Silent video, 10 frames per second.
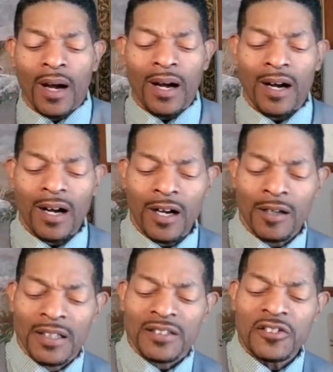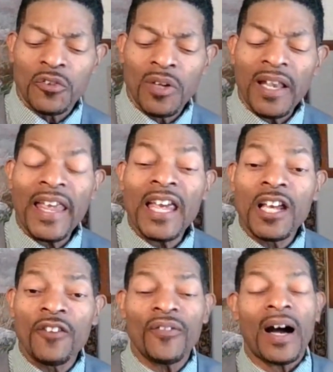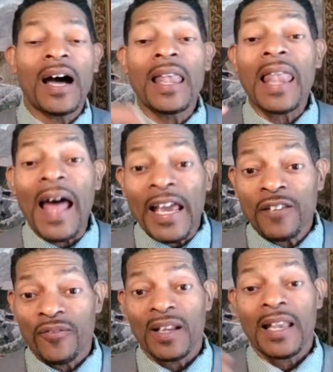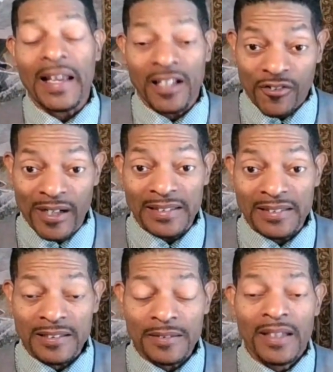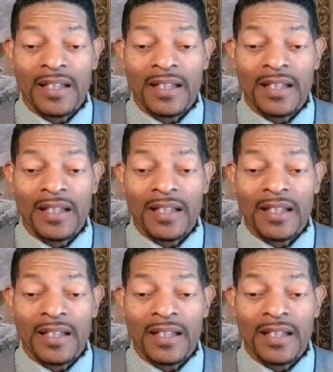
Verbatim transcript: to live a life like Christ.